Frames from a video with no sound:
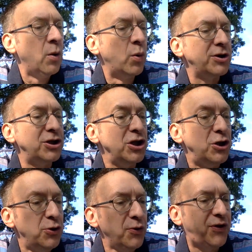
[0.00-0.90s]
What do
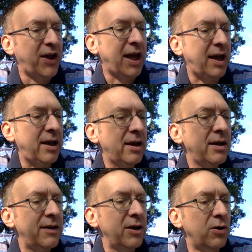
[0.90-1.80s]
you think?"
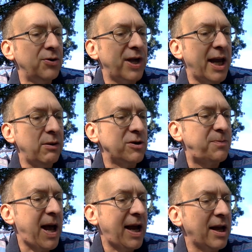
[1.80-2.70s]
The old Danny was
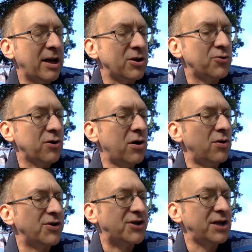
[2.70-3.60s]
back in control,
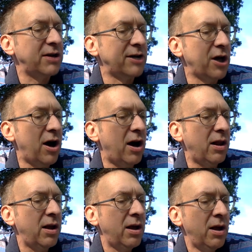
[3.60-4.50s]
sneer and all.
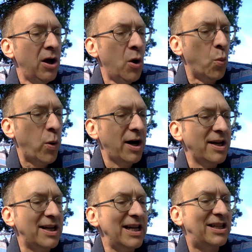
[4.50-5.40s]
"Where
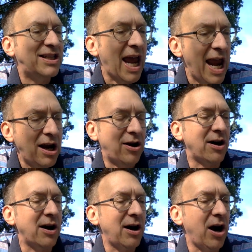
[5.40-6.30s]
did he take her?"
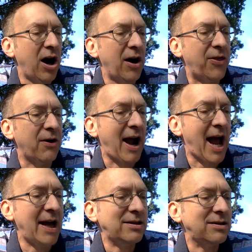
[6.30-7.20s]
Arthur
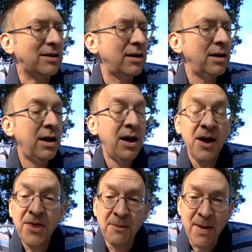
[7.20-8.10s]
asked.
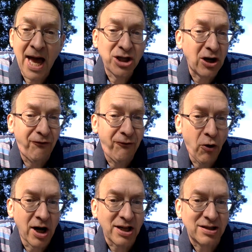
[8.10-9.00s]
"The Magic
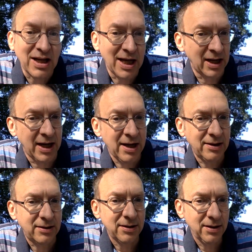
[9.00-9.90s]
Forest, idiot."
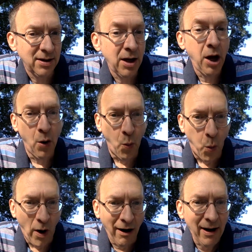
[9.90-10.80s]

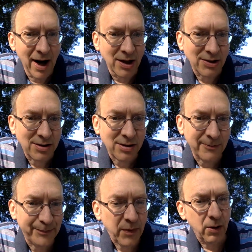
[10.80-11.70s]
"Where else?"
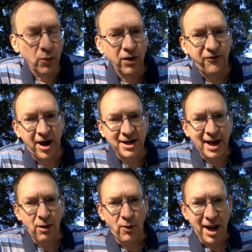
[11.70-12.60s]
We'll find
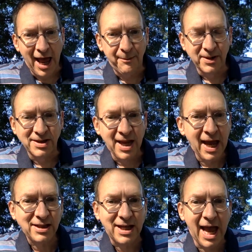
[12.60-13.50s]
out what happens
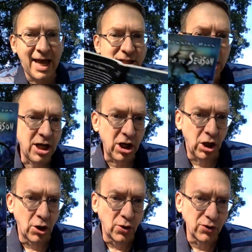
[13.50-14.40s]
next as
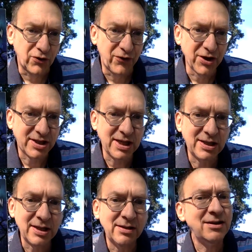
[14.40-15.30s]
Closed for the
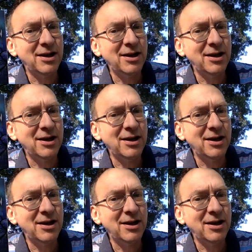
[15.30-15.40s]
Season